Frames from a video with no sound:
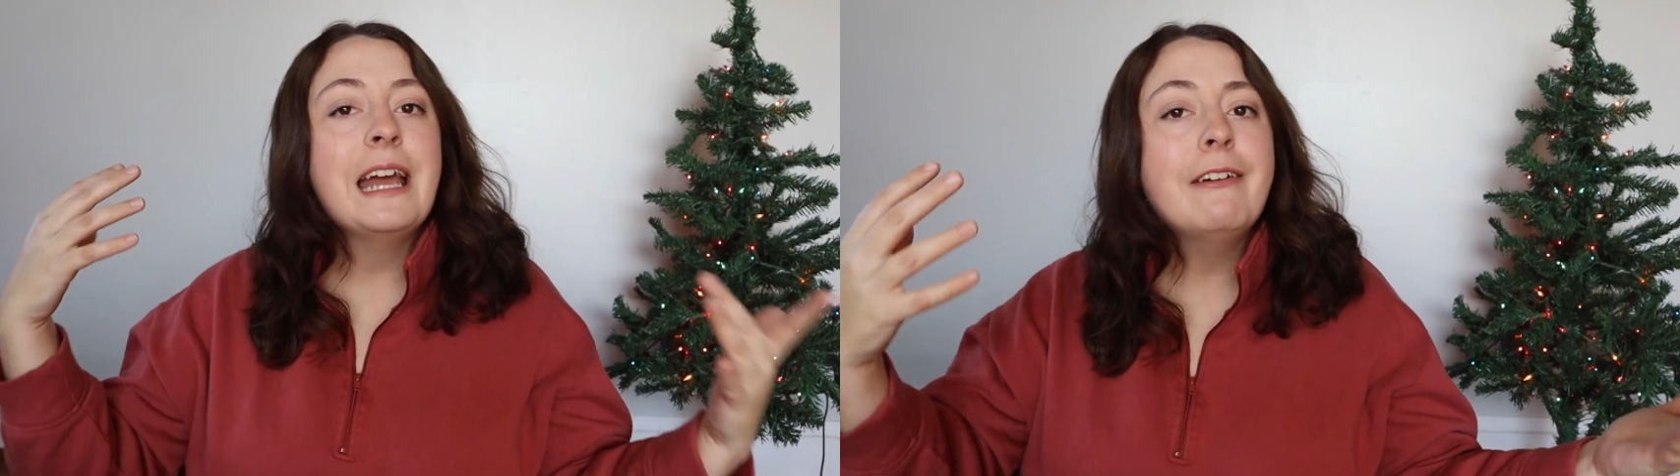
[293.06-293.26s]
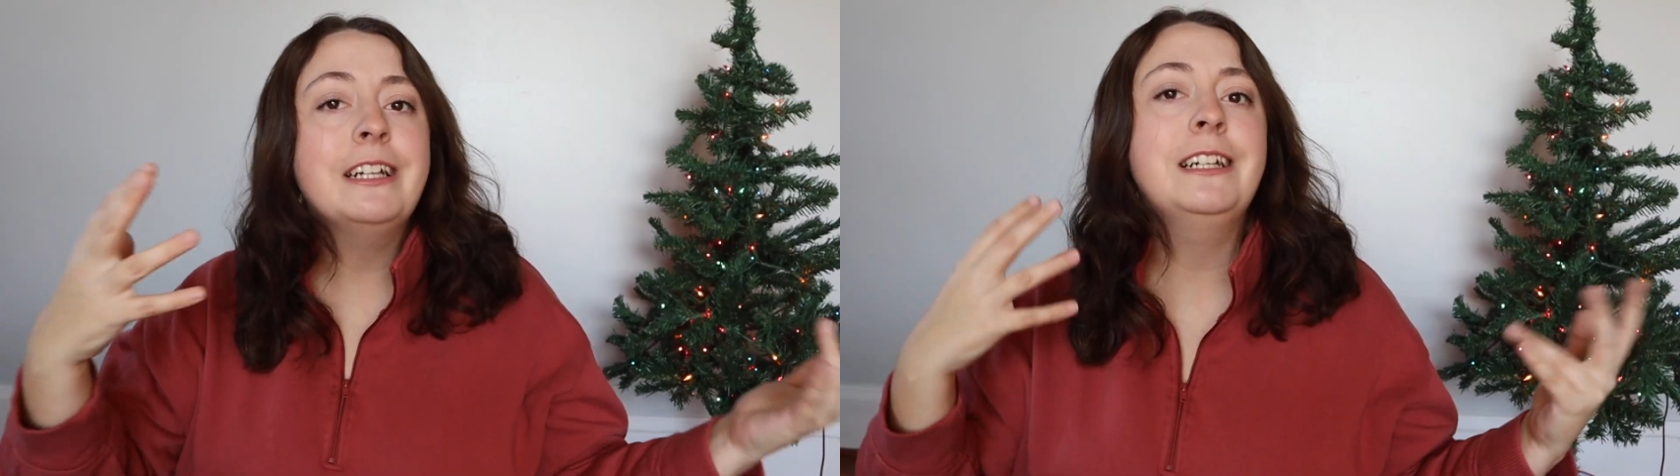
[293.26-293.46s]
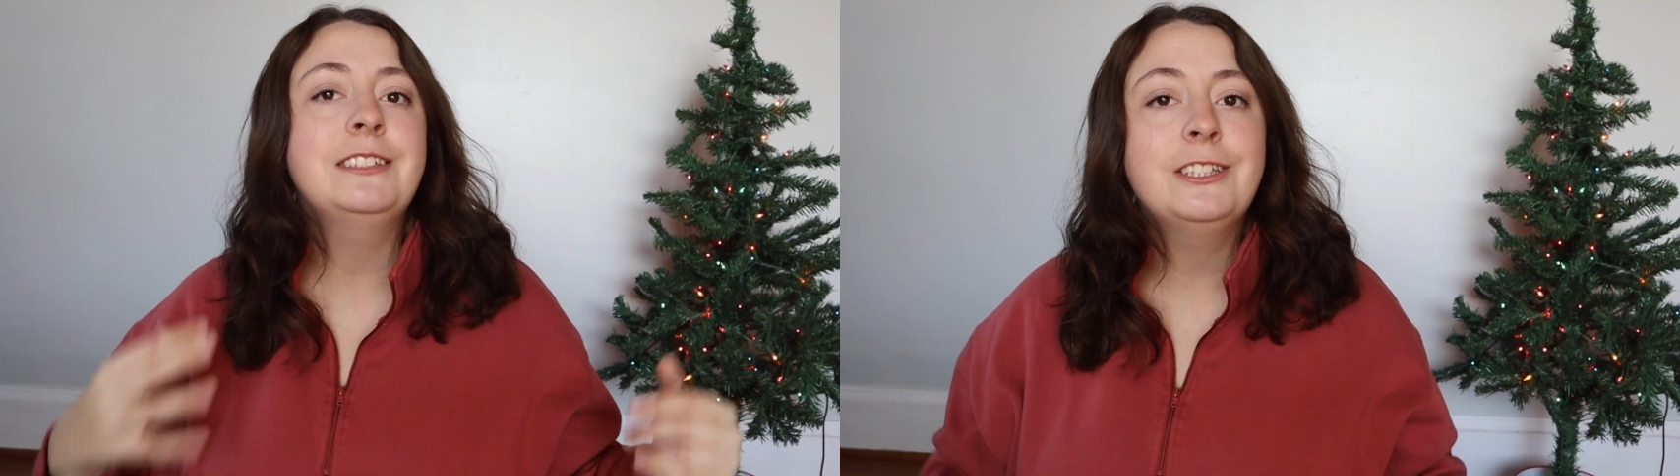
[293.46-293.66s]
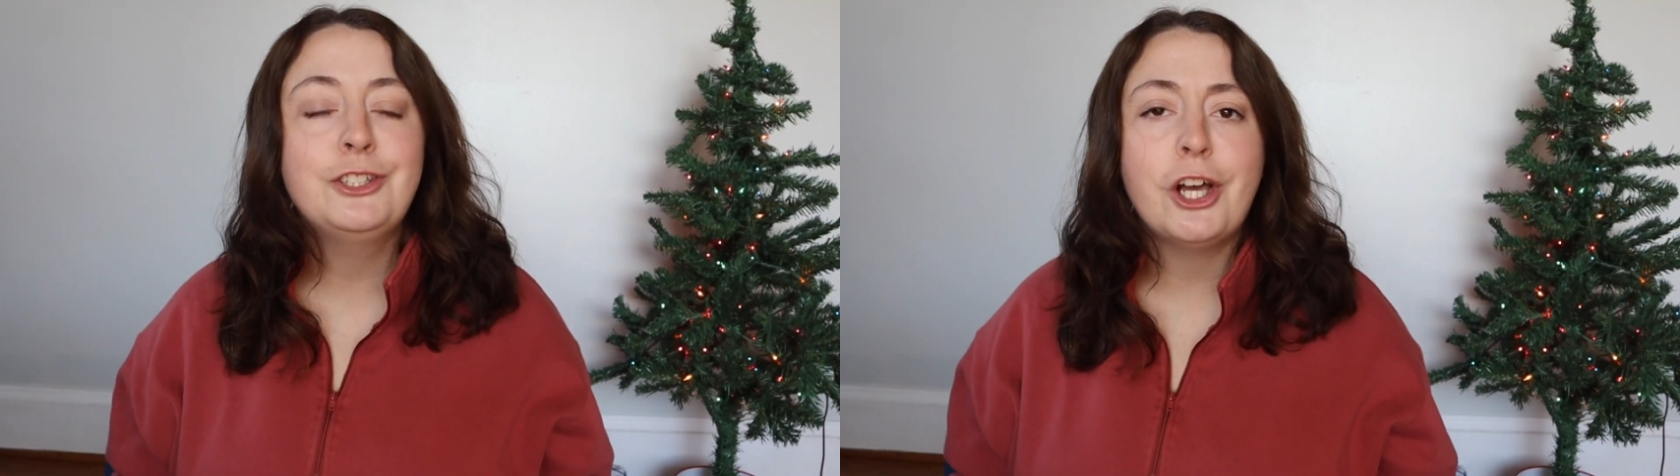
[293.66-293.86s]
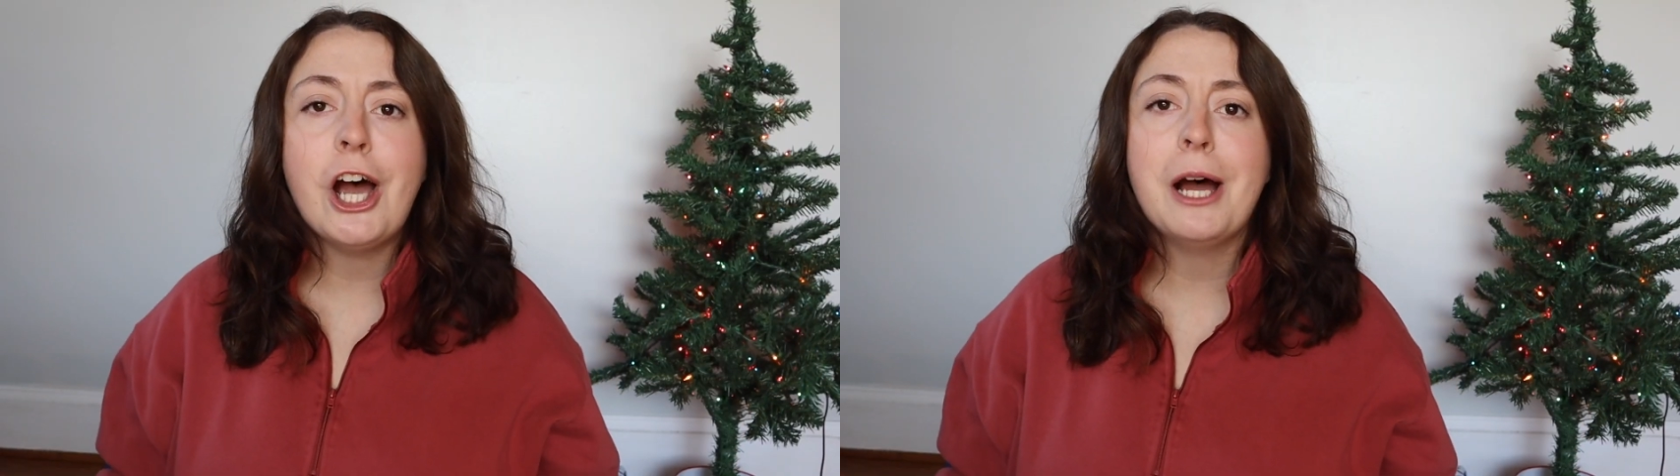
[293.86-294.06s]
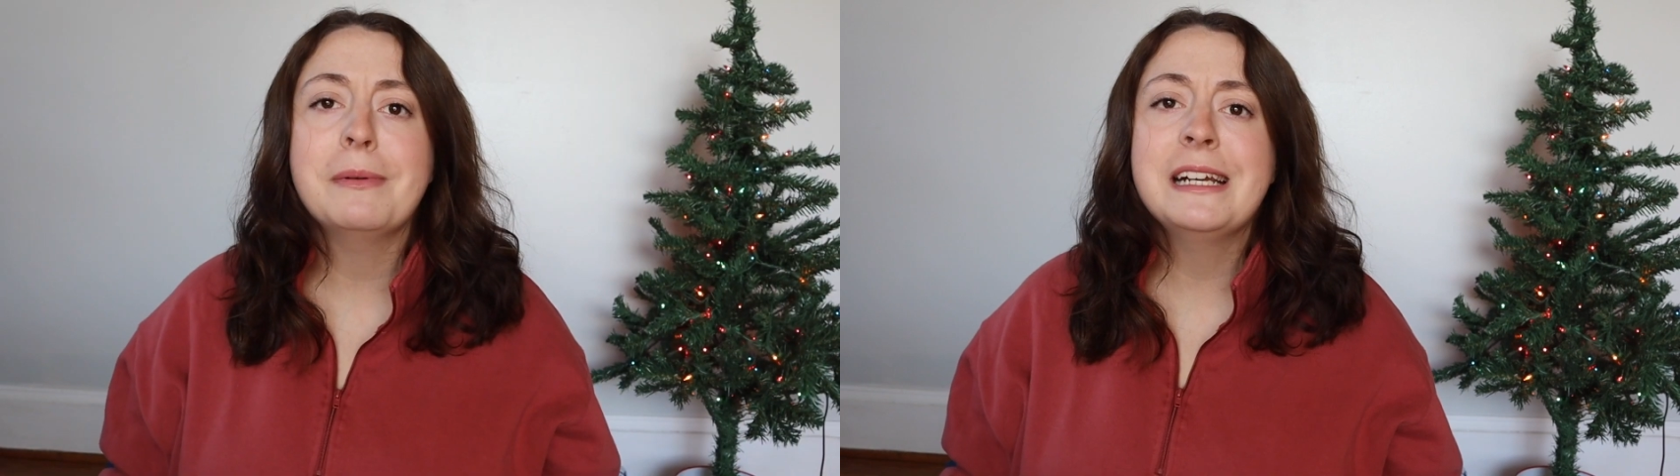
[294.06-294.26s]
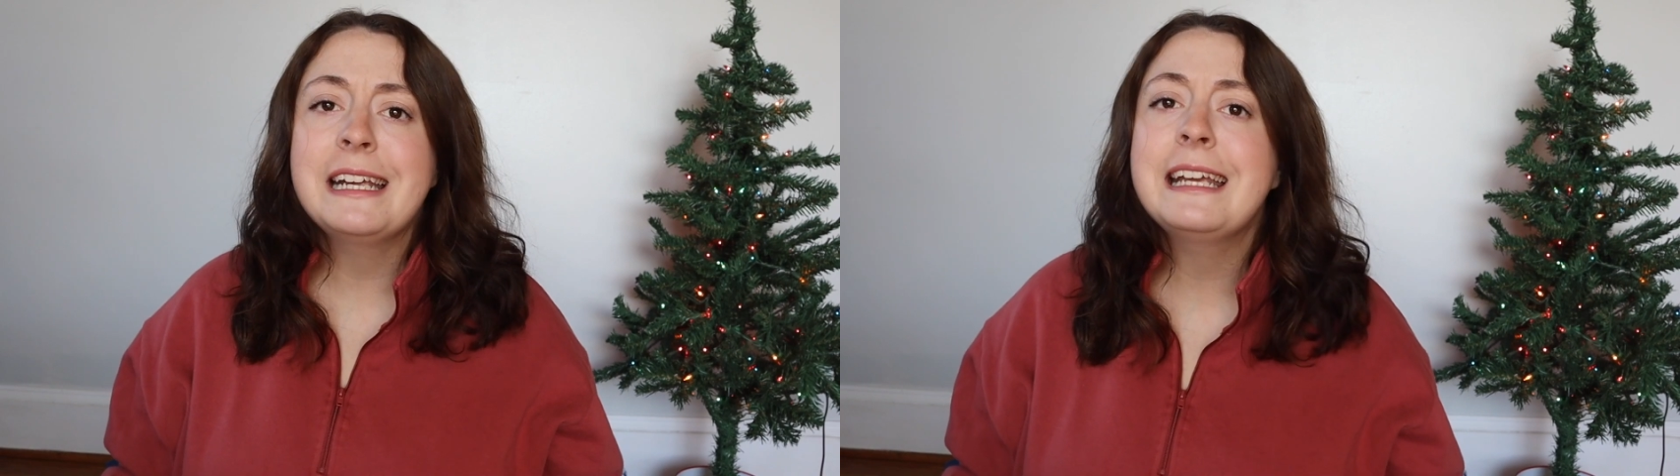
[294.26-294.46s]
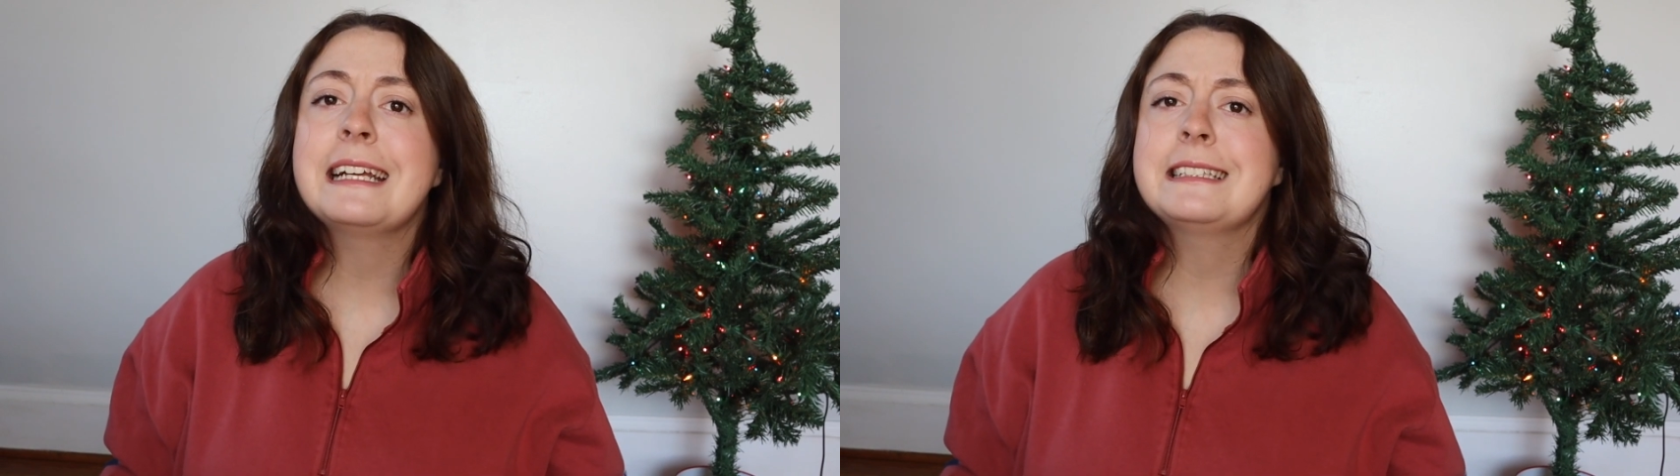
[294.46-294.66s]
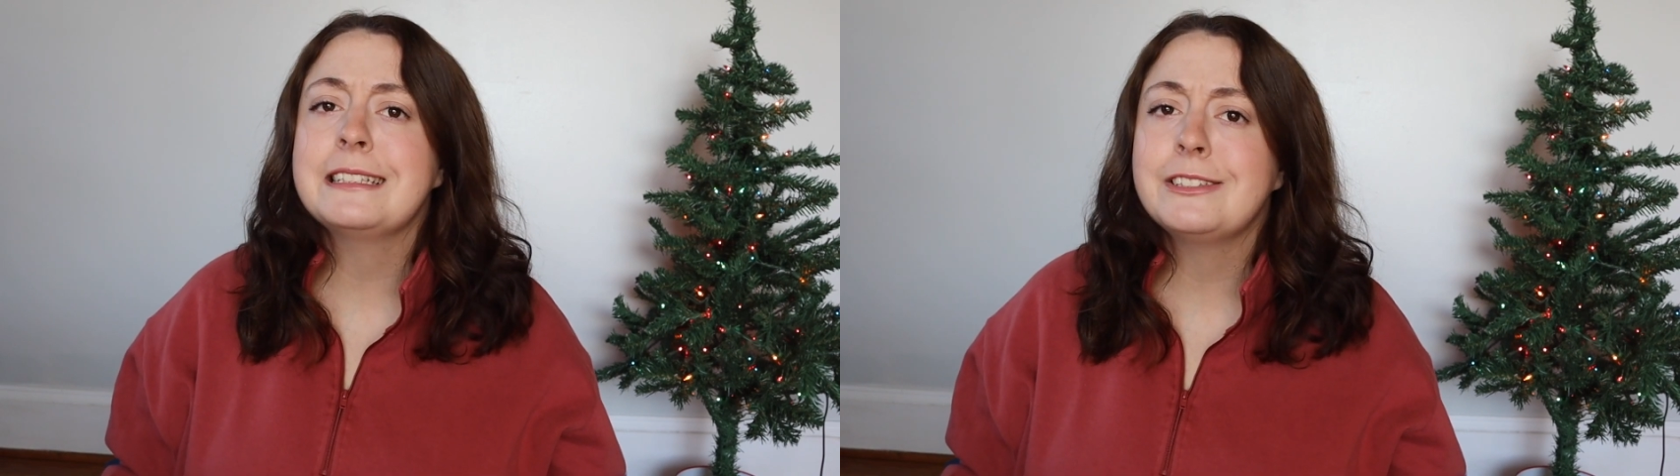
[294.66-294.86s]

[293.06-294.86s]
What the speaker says: Kevin does the job and he gets